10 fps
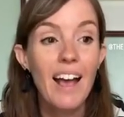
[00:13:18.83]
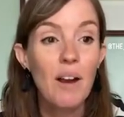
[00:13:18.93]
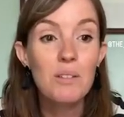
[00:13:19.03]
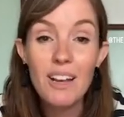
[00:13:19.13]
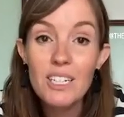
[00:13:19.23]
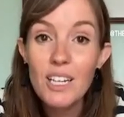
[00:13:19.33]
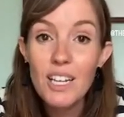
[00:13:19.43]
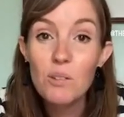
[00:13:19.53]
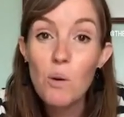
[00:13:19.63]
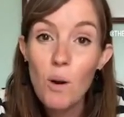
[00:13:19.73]
it
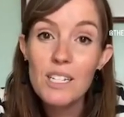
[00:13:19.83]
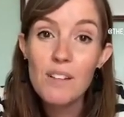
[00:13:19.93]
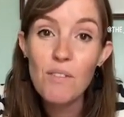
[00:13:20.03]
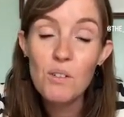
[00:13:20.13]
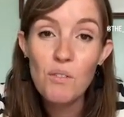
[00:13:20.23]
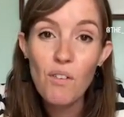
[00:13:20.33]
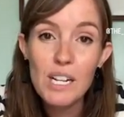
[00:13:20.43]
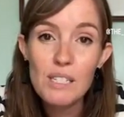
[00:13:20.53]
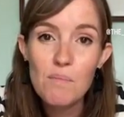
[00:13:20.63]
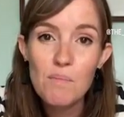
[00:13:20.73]
was quite difficult to
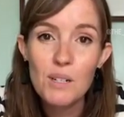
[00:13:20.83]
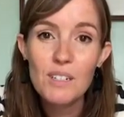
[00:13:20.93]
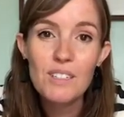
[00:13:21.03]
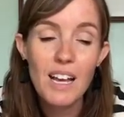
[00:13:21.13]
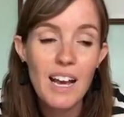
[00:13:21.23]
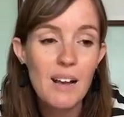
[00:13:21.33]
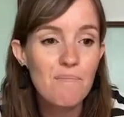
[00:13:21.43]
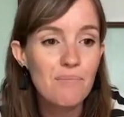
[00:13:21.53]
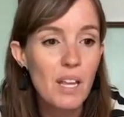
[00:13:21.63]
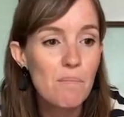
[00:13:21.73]
find some books.
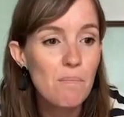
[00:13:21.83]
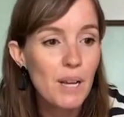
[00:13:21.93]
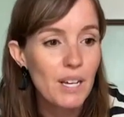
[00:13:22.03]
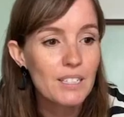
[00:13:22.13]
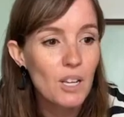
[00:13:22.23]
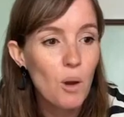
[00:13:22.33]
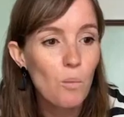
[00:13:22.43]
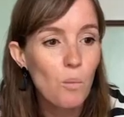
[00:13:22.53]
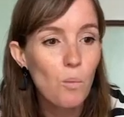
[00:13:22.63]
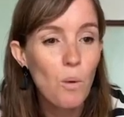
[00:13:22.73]
But
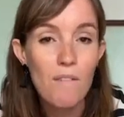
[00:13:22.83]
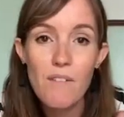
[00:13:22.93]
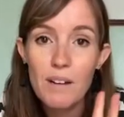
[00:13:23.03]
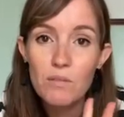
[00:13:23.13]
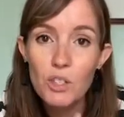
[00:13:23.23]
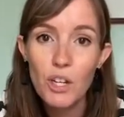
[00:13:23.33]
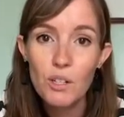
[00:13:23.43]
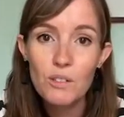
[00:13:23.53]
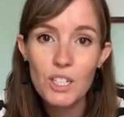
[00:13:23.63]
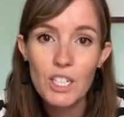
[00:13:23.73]
I found
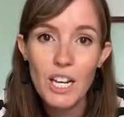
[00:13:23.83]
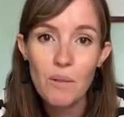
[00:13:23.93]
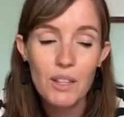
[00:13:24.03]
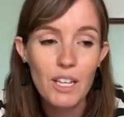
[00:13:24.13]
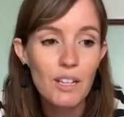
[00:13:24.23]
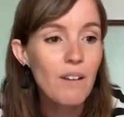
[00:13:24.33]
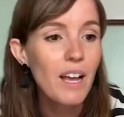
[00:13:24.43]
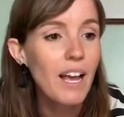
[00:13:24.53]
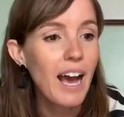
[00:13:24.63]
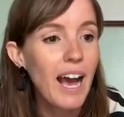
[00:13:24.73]
2 to share with you.
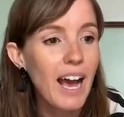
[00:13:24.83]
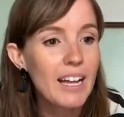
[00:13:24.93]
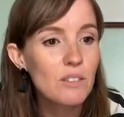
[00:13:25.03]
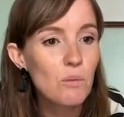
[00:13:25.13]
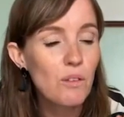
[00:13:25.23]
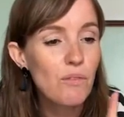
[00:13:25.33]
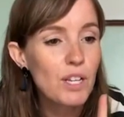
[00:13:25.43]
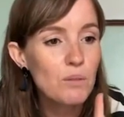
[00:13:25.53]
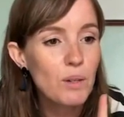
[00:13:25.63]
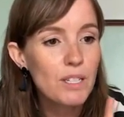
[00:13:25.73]
And the
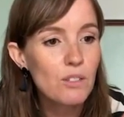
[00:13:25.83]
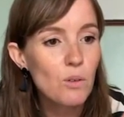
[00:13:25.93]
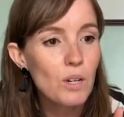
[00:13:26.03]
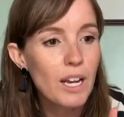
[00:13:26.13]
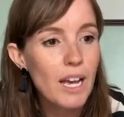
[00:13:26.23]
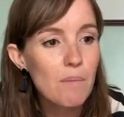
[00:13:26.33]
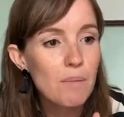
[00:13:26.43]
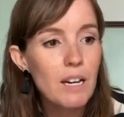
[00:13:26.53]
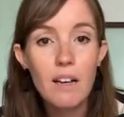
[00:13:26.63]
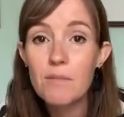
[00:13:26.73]
first one is called
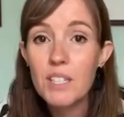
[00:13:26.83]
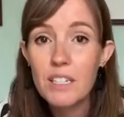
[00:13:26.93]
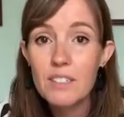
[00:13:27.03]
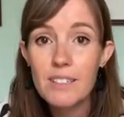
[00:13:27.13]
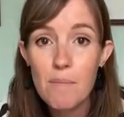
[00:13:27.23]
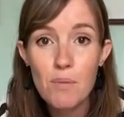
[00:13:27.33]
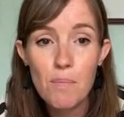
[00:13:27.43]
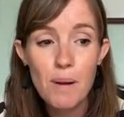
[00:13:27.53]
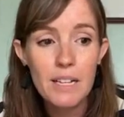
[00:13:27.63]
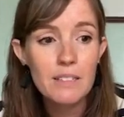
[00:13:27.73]
Okapi Loves His Zebra
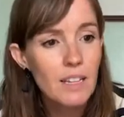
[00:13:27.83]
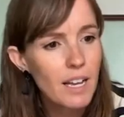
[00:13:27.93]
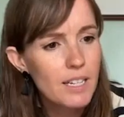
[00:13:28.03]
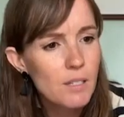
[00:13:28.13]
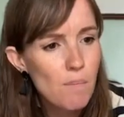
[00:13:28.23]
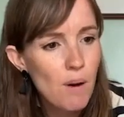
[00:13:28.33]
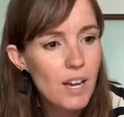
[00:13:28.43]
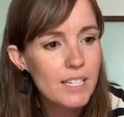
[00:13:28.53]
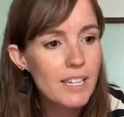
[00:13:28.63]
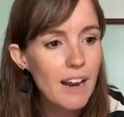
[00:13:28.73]
Pants, and it's
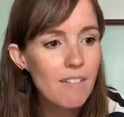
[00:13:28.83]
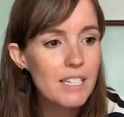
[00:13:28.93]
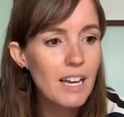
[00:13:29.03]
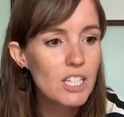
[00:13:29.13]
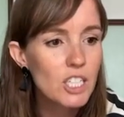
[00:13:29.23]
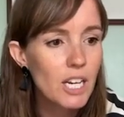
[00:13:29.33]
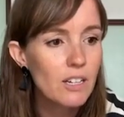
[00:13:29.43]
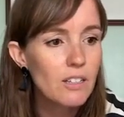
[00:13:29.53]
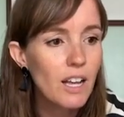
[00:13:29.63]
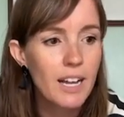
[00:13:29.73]
by Terry
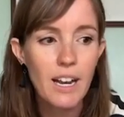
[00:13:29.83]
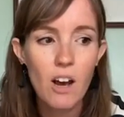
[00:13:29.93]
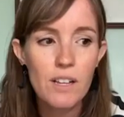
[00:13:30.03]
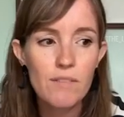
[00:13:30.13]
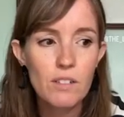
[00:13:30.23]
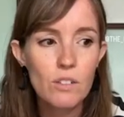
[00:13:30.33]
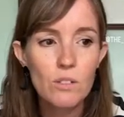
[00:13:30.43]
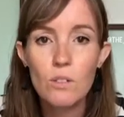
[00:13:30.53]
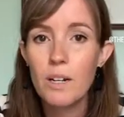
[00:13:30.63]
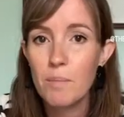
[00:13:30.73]
Tashel and Ivan
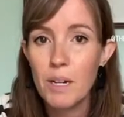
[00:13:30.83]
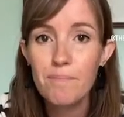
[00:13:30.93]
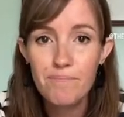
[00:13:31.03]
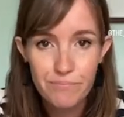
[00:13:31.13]
Sulema.